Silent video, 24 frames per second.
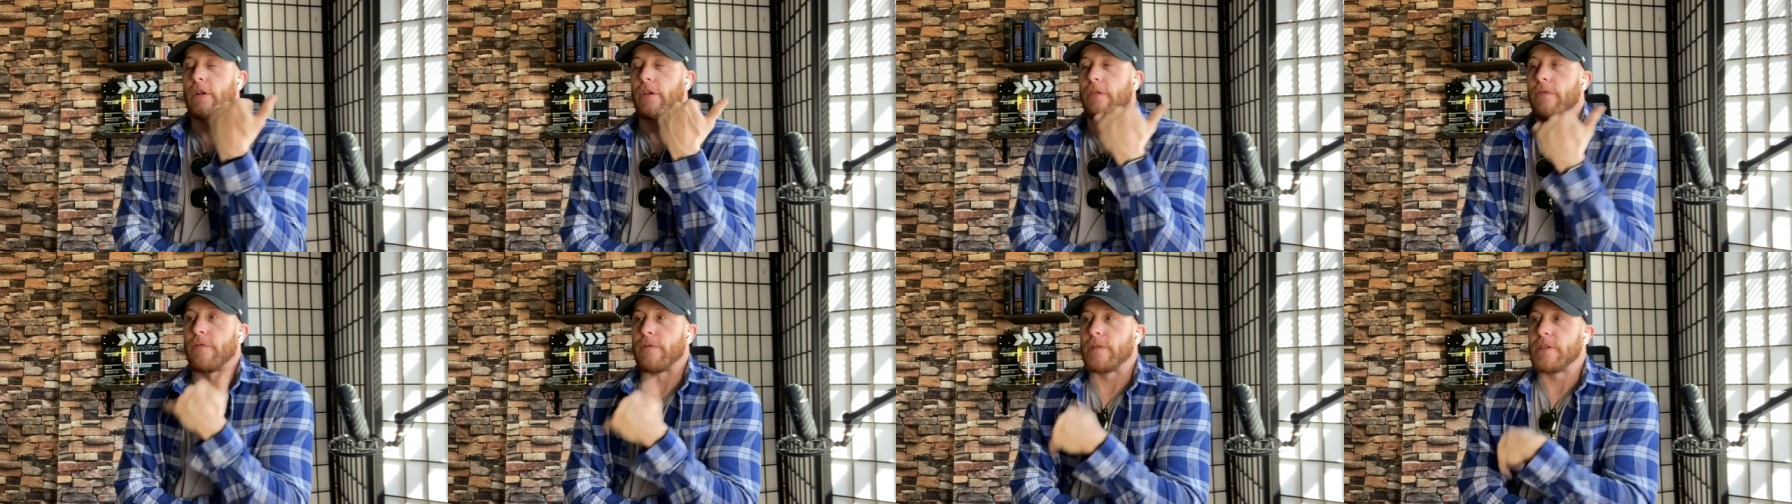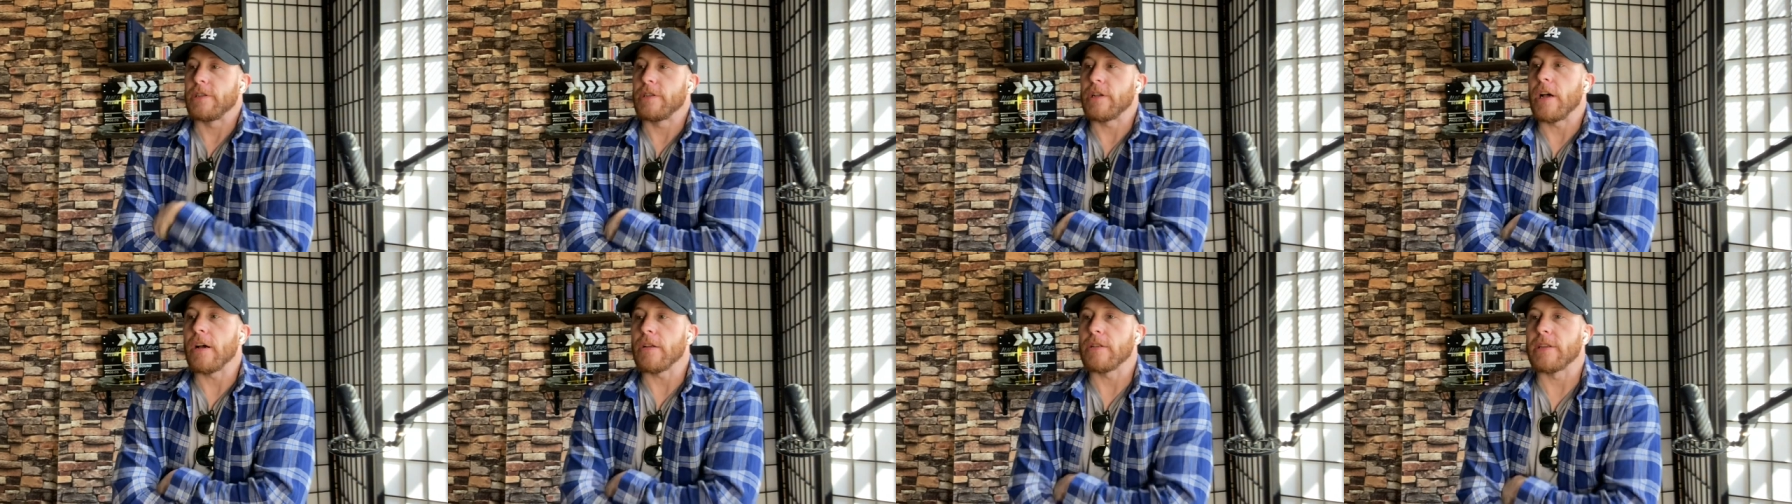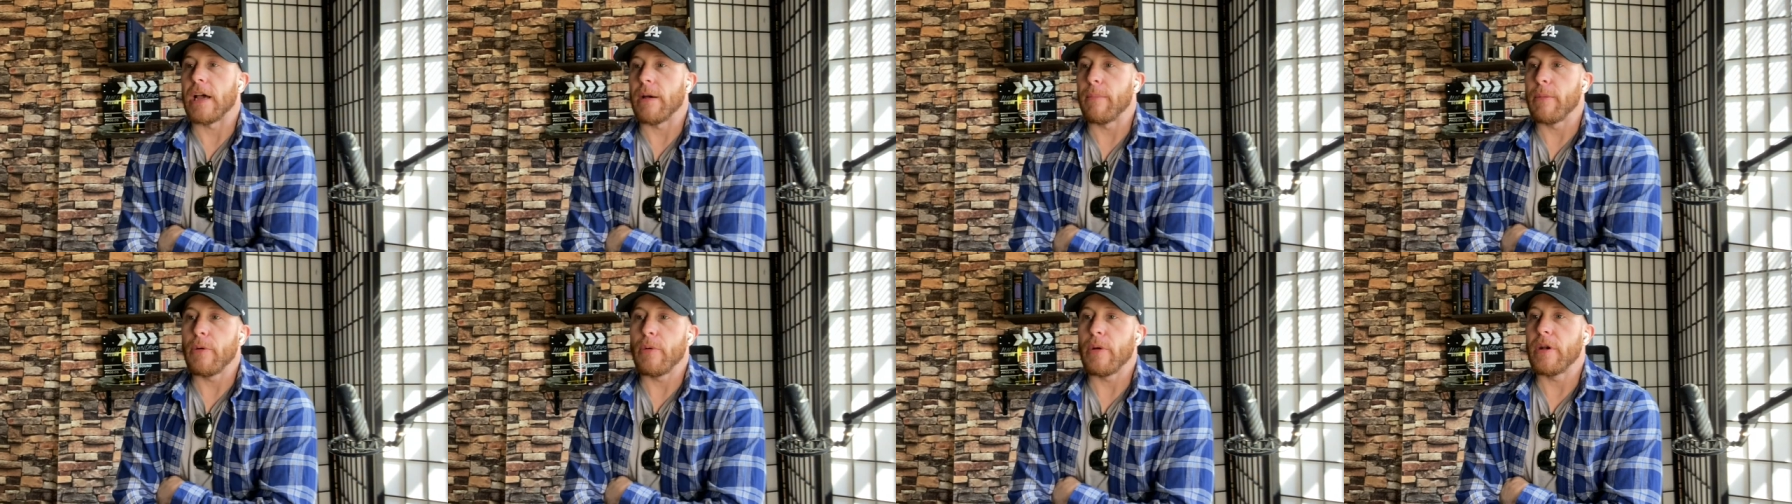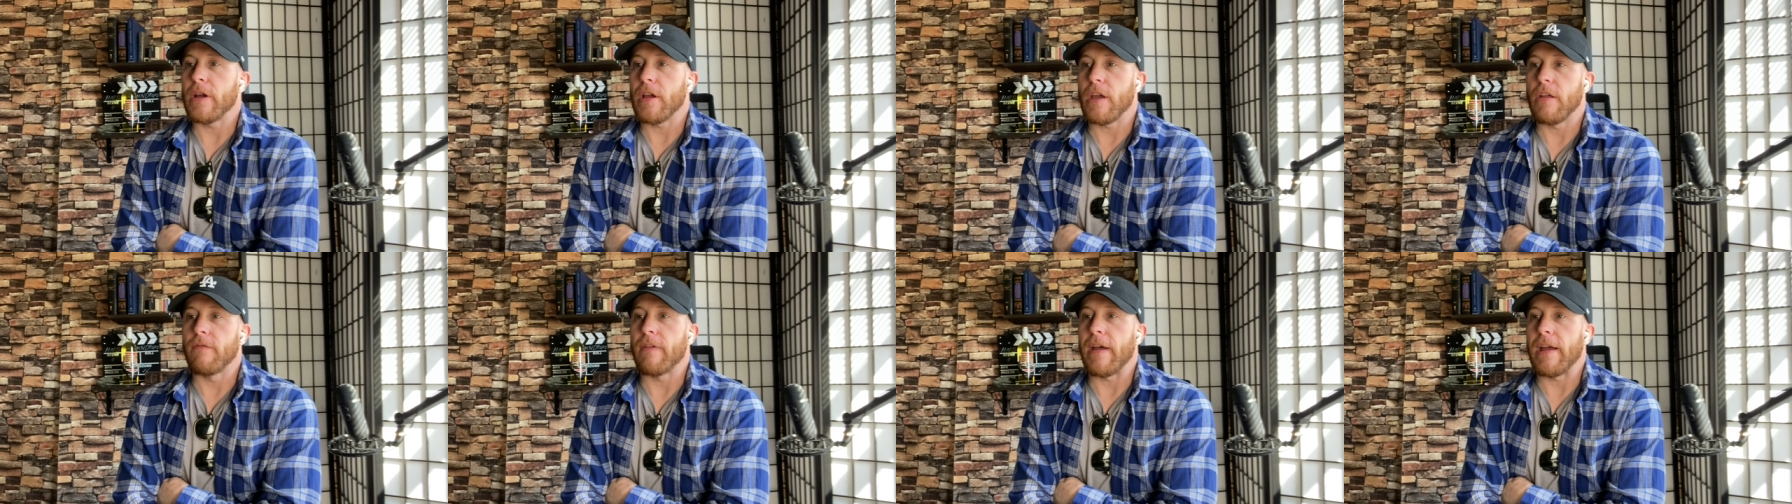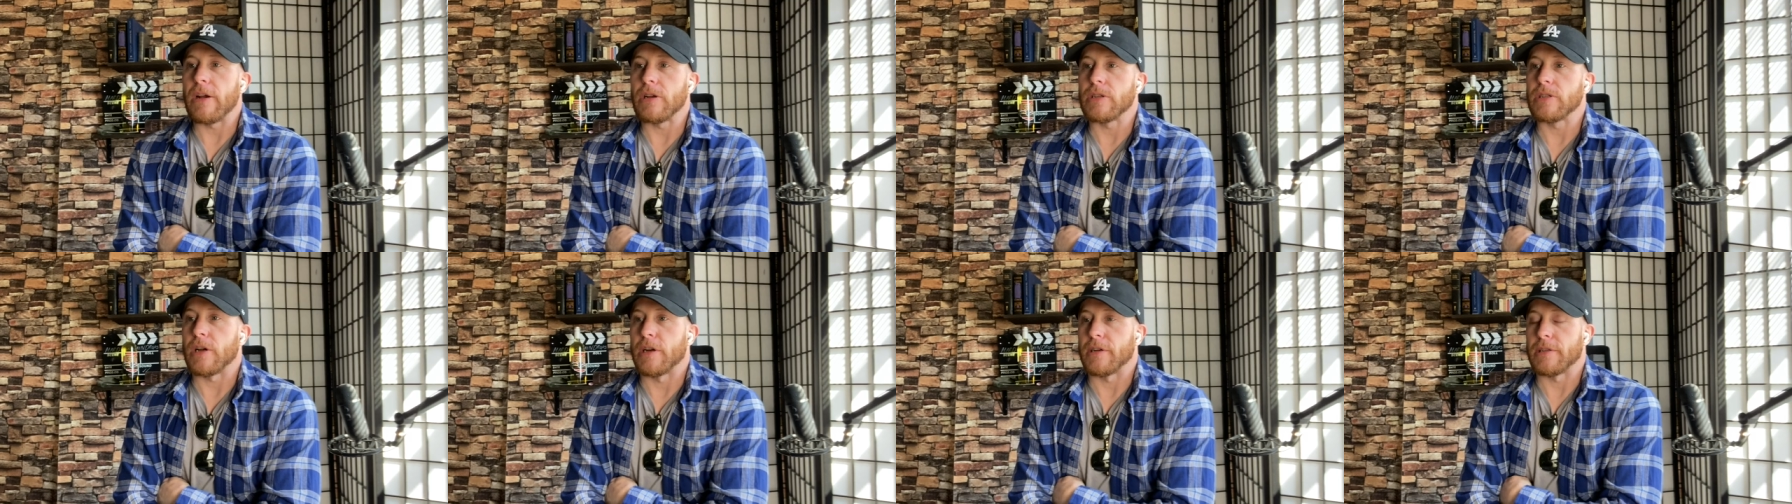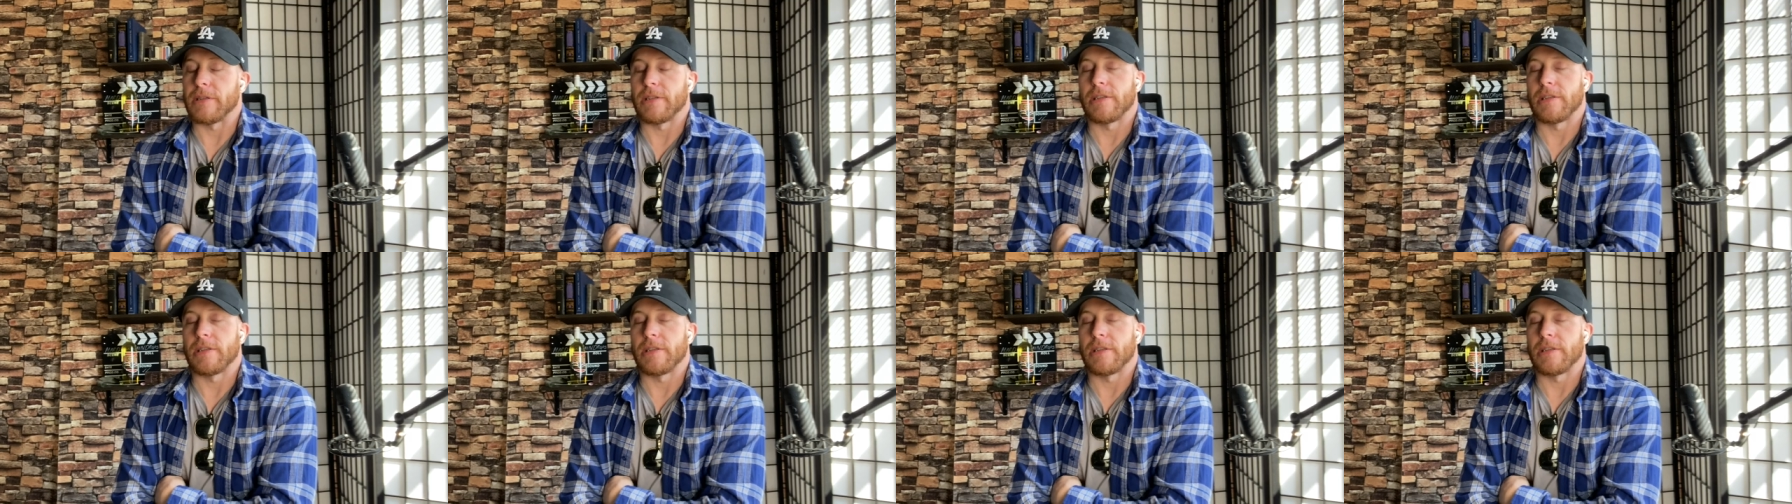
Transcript: the, she's out, oh, tell me when the conveyor starts.